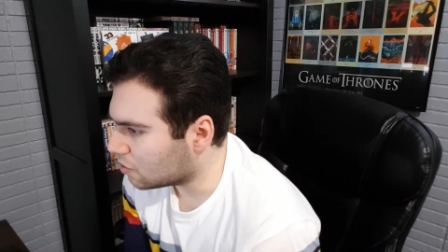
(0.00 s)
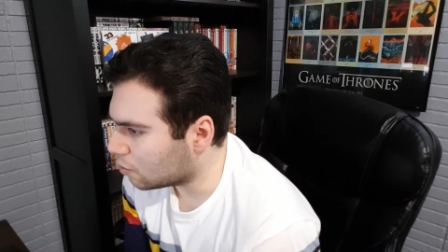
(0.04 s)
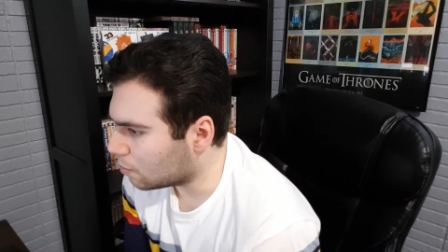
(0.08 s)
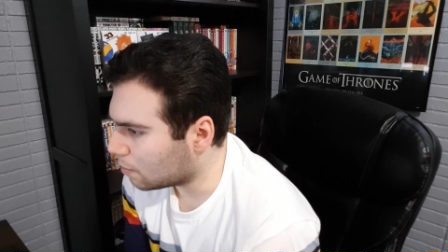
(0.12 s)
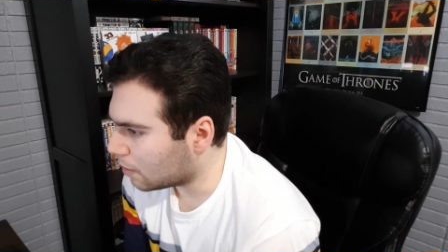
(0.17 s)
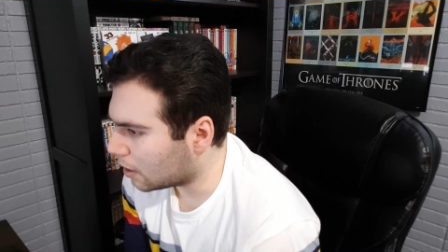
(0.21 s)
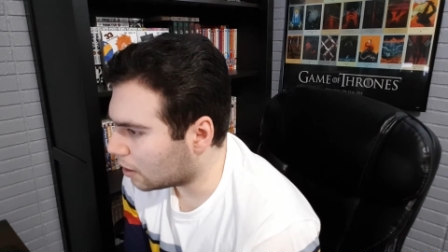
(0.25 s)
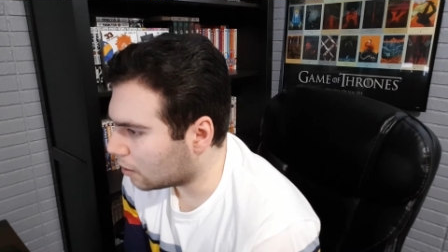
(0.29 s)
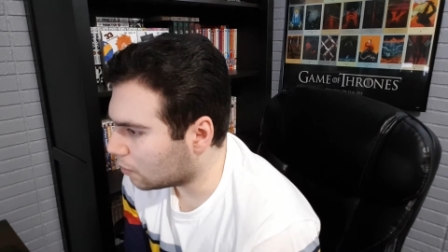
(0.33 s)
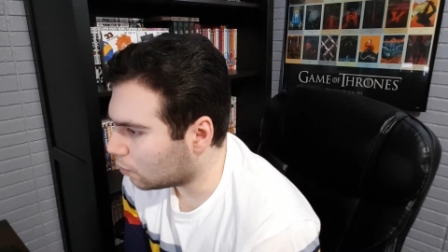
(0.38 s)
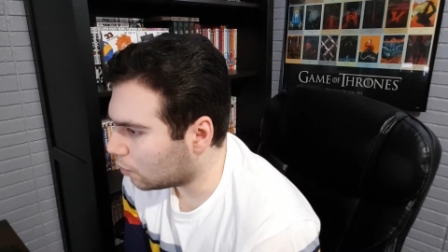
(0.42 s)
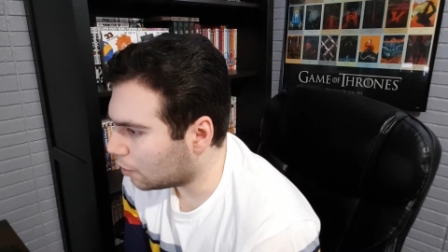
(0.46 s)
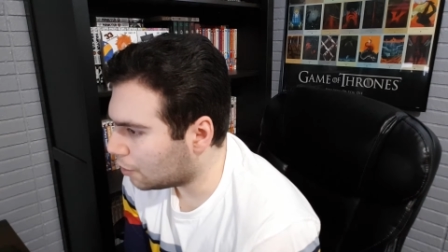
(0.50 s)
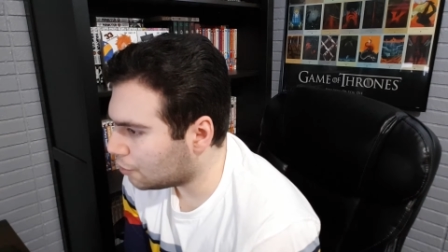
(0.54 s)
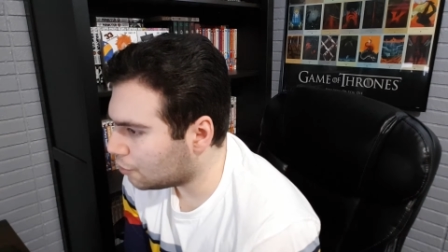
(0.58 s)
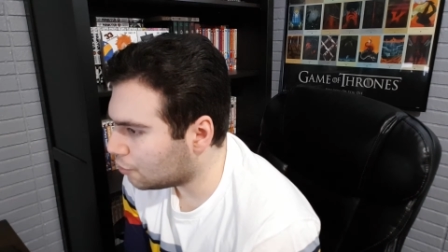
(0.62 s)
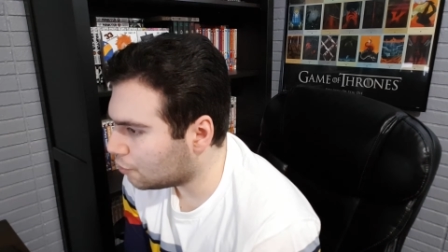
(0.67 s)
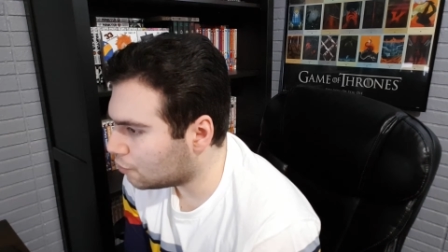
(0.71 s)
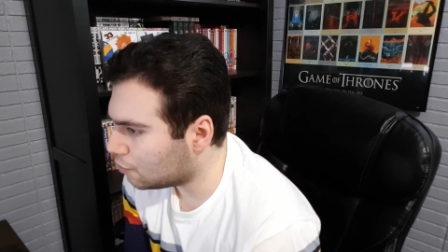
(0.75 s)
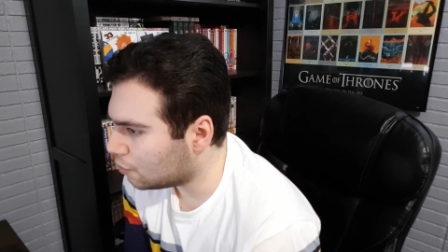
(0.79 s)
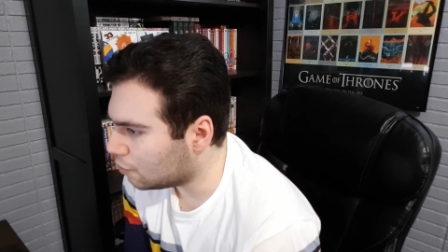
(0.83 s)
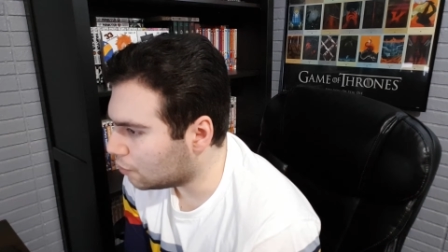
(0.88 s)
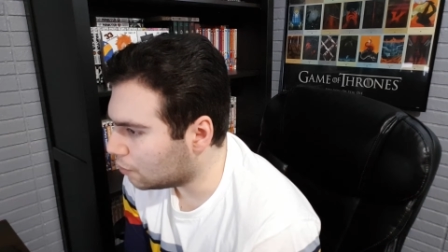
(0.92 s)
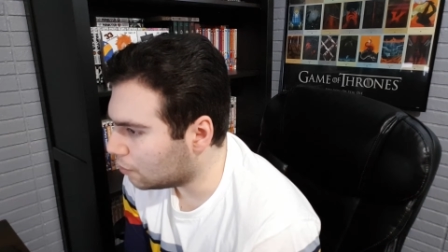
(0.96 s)
No matter what you
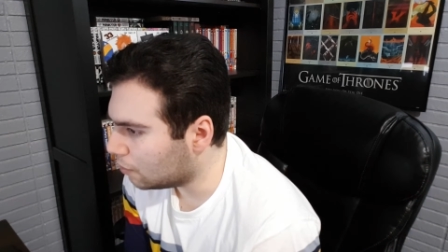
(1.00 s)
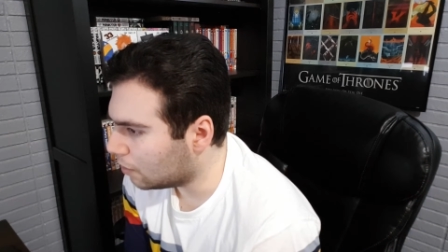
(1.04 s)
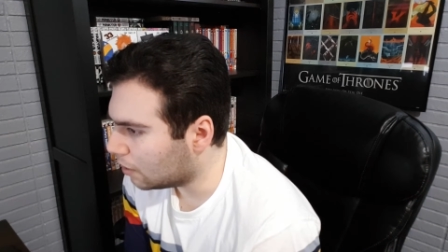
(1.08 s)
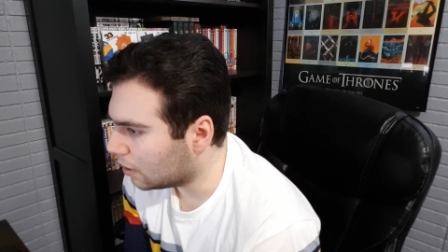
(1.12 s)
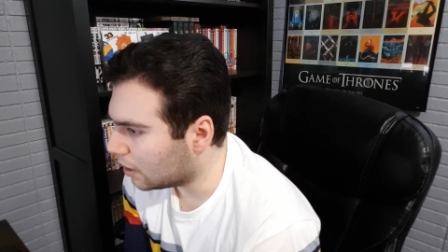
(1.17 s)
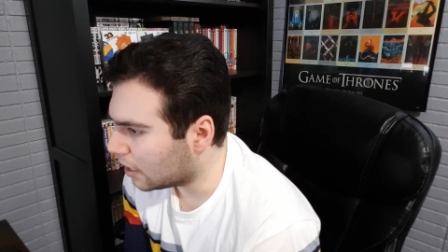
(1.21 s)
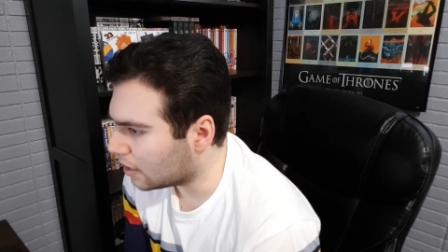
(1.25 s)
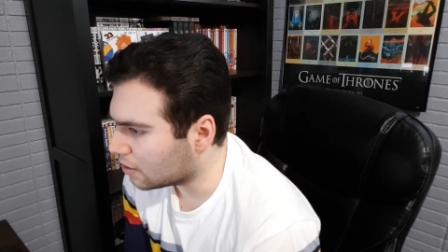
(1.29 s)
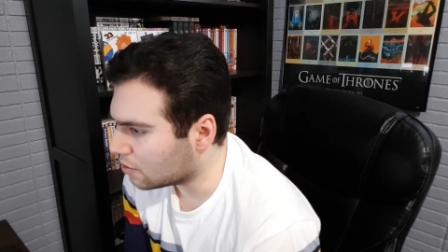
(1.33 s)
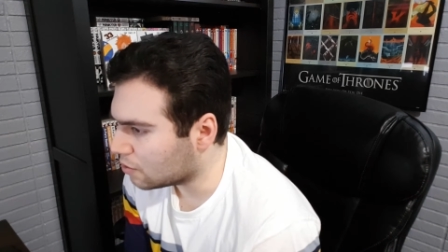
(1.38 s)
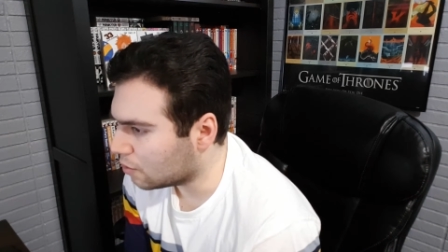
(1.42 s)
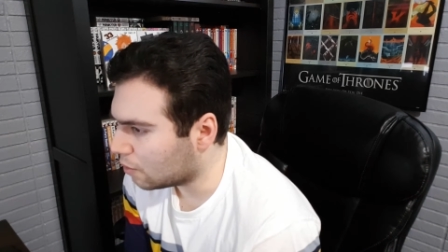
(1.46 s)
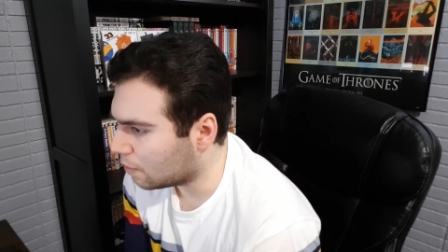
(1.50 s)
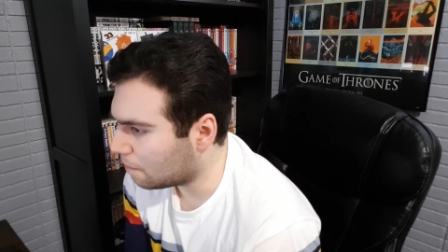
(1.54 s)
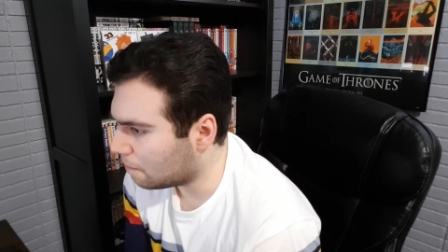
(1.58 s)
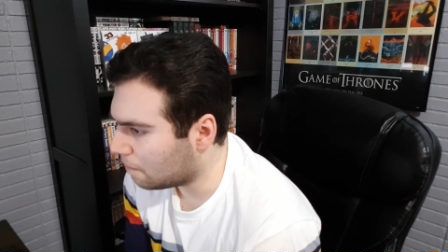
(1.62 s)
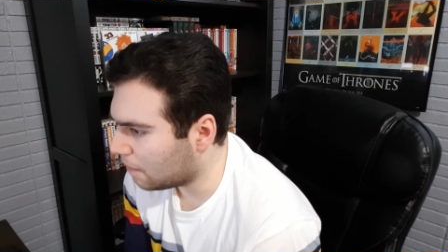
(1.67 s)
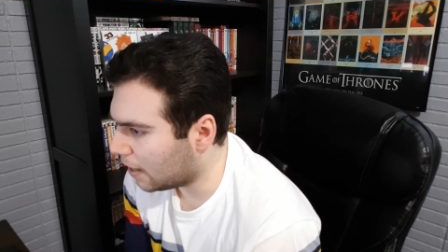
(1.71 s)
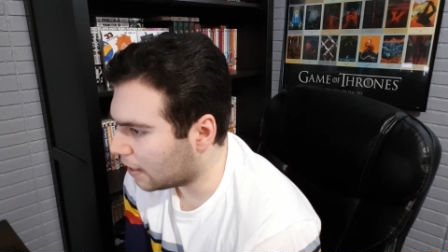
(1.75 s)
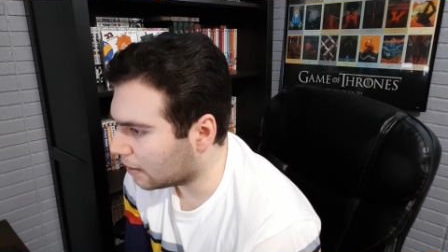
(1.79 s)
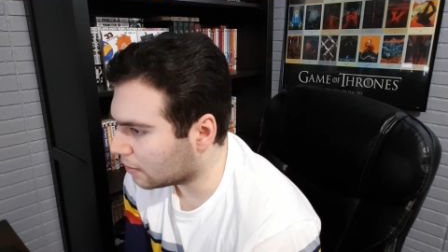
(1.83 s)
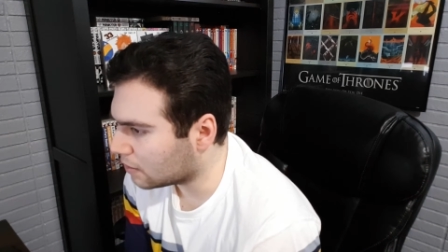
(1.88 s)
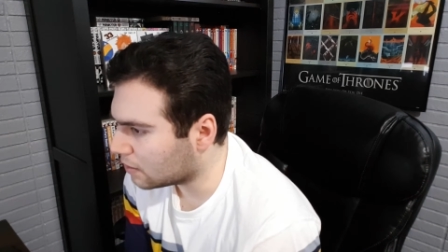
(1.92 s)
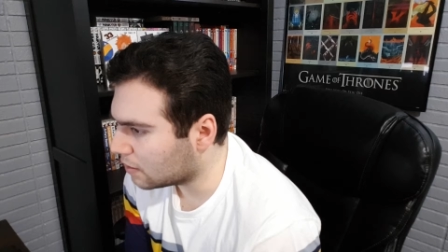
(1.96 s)
do, it has no
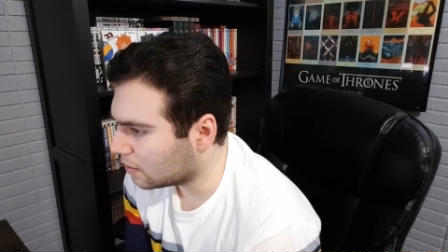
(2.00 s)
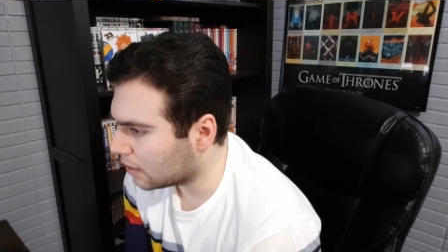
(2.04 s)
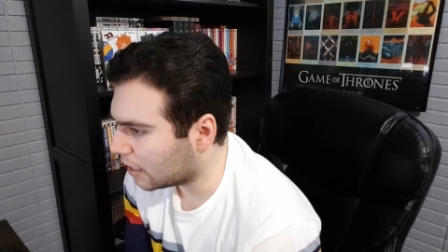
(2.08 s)
effect.